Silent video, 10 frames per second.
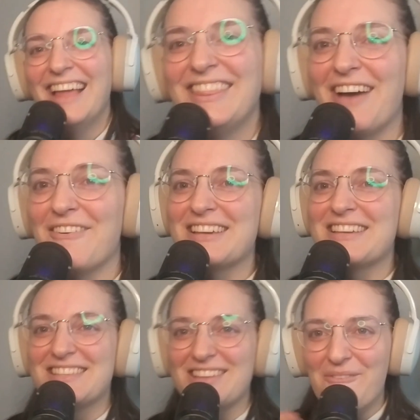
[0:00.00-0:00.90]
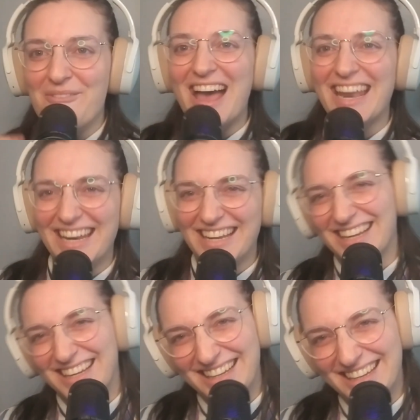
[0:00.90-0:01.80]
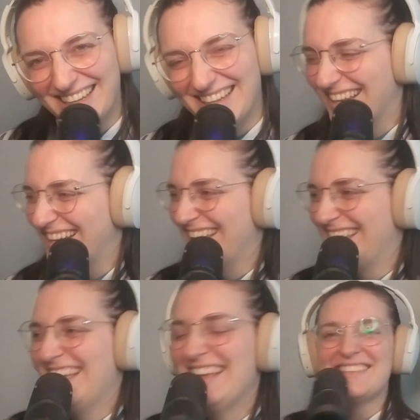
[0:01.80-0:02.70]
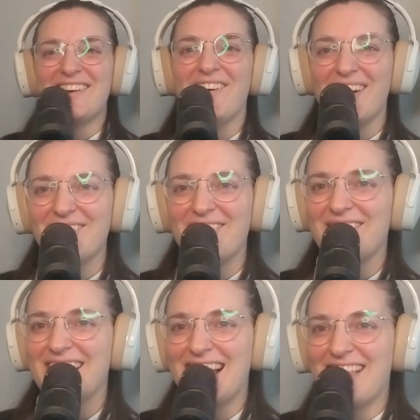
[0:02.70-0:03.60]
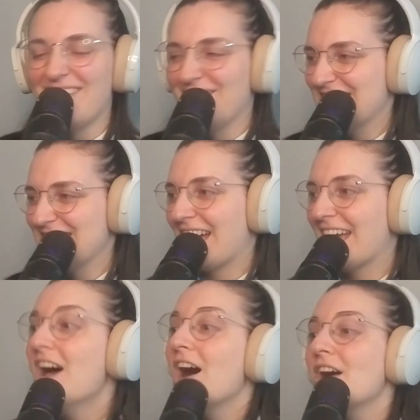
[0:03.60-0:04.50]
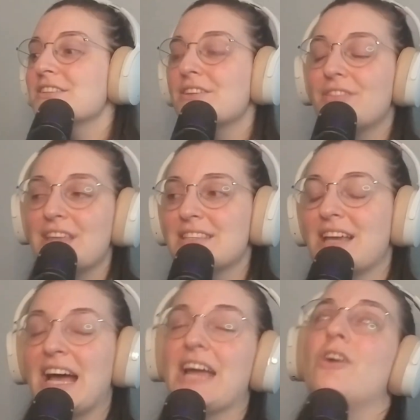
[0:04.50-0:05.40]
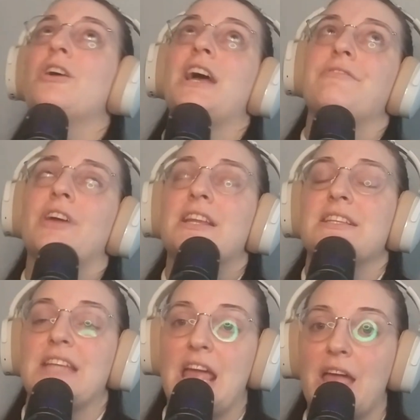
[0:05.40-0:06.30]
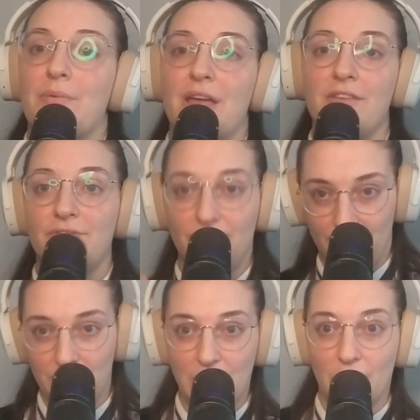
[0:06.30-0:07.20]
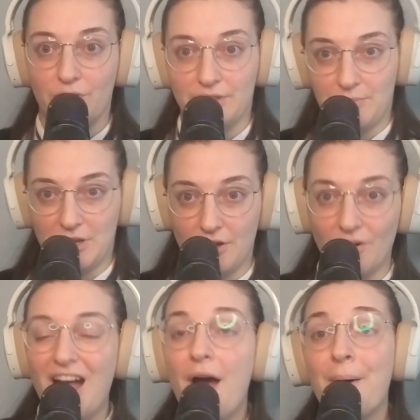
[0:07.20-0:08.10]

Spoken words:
That wig is so bad. It's a horrible wig. I love this guy. Also, this guy, oh, I forget his name. If you know, let me know.